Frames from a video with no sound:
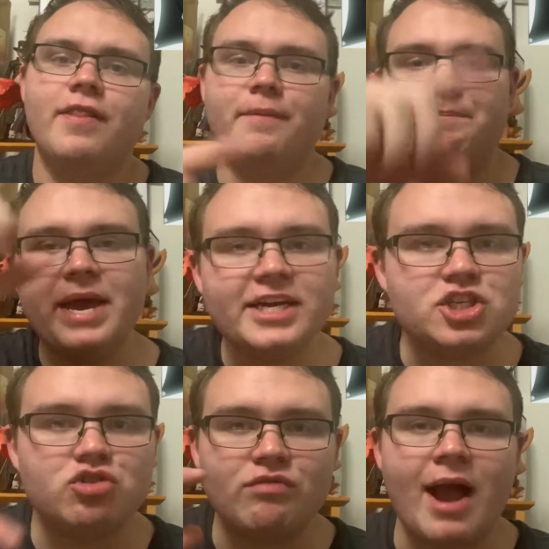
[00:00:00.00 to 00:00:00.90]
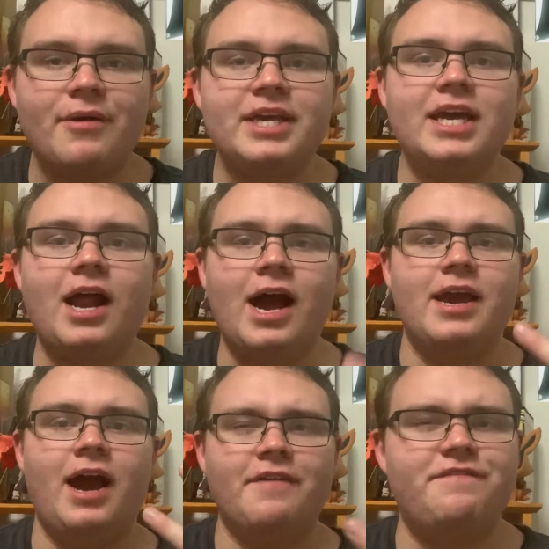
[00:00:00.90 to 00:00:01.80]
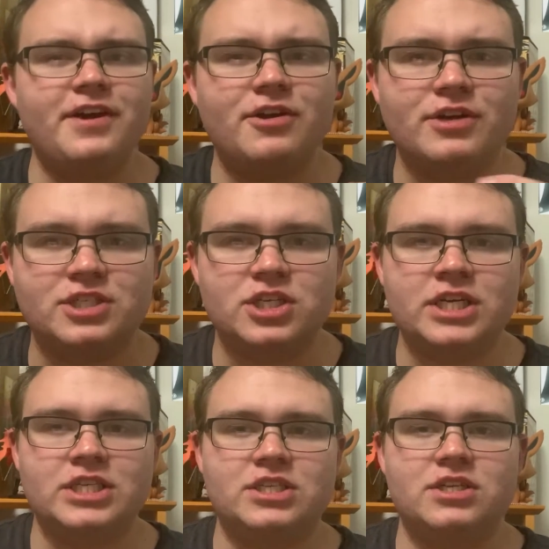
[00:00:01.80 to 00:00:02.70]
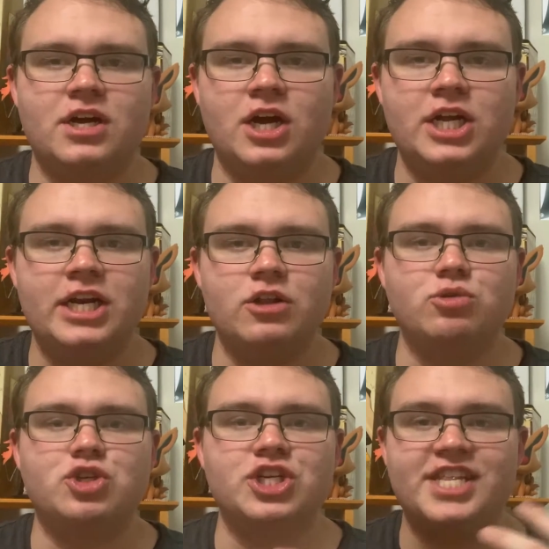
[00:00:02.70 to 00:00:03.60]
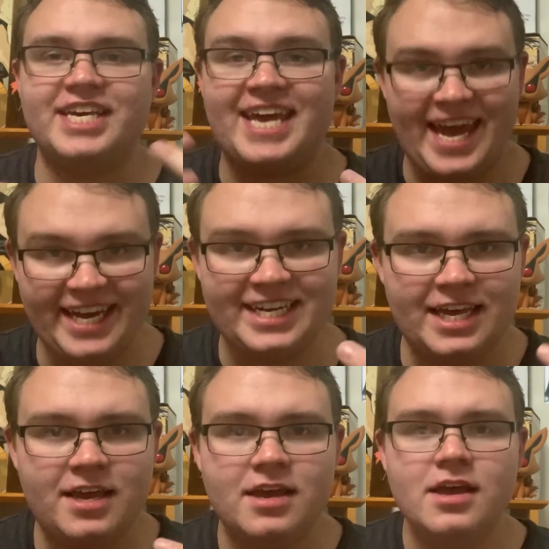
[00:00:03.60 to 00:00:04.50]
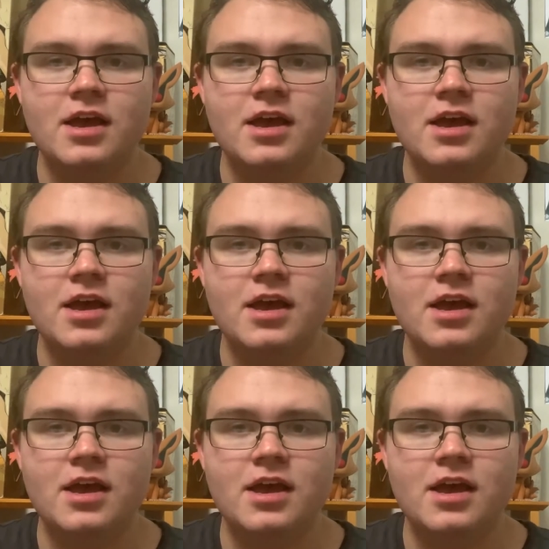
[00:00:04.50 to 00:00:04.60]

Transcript: The pink surrounding it, I figure is an allusion to the candy.